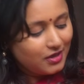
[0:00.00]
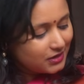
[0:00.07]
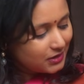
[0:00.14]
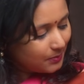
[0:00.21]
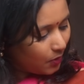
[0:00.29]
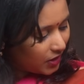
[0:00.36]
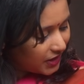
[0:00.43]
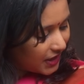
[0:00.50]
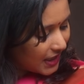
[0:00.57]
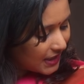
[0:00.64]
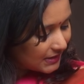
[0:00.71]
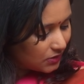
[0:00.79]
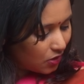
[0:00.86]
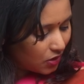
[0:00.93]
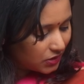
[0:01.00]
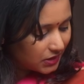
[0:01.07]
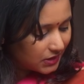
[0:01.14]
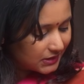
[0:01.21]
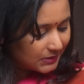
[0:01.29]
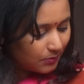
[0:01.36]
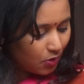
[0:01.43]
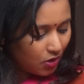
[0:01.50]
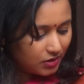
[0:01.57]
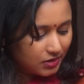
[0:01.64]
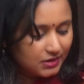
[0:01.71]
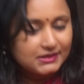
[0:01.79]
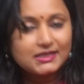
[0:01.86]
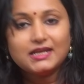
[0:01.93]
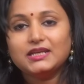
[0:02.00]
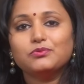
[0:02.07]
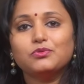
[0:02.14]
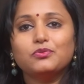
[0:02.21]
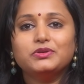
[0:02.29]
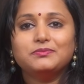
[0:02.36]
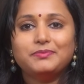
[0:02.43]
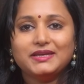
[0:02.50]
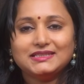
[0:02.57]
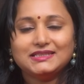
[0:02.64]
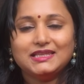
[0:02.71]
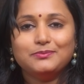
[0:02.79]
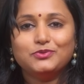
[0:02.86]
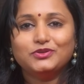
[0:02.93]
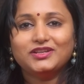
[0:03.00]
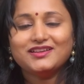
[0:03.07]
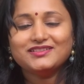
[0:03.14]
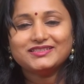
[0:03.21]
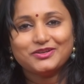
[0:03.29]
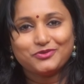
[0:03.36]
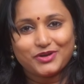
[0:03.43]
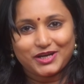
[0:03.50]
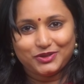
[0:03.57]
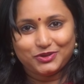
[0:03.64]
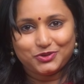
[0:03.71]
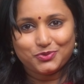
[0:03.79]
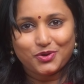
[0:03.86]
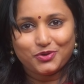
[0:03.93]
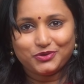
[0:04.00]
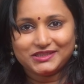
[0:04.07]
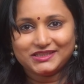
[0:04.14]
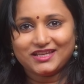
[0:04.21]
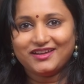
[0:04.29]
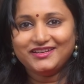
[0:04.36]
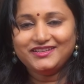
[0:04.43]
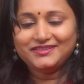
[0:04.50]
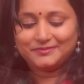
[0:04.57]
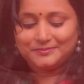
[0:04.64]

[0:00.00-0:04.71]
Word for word: The body has got small zari woven paisley buttas running throughout the sari.